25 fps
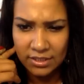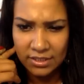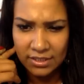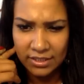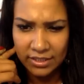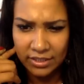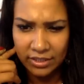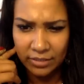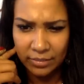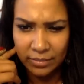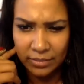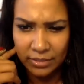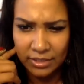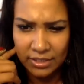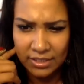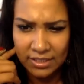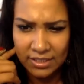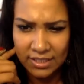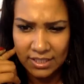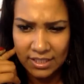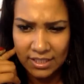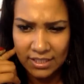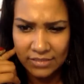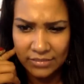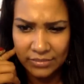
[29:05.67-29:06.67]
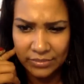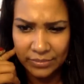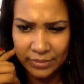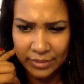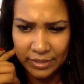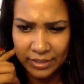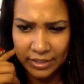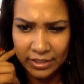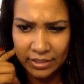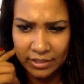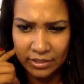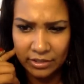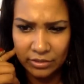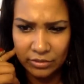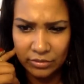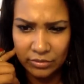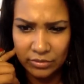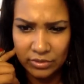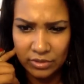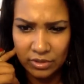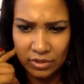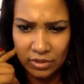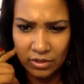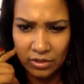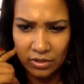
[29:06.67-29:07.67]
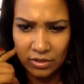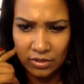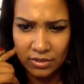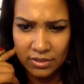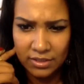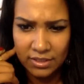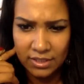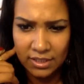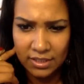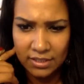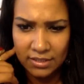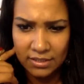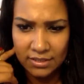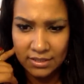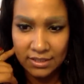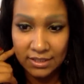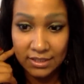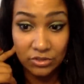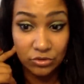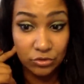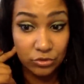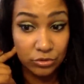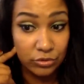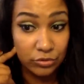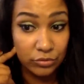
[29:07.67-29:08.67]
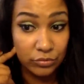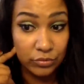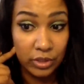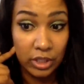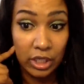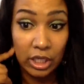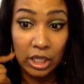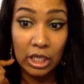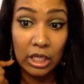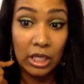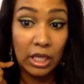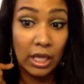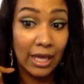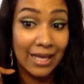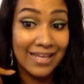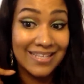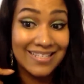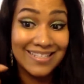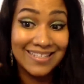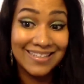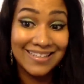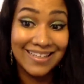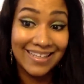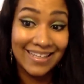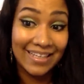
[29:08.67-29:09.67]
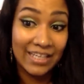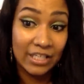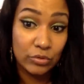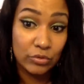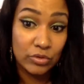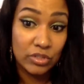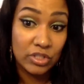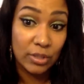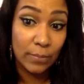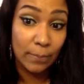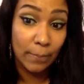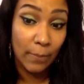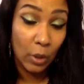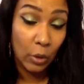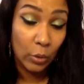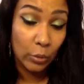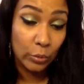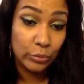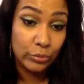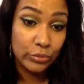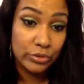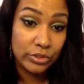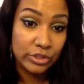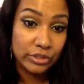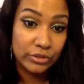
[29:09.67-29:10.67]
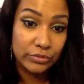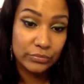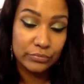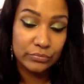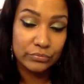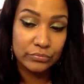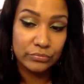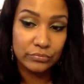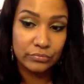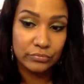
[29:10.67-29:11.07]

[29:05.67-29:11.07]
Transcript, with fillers: because they are plus size. Women get used all sizes. That's true. I said they get used the most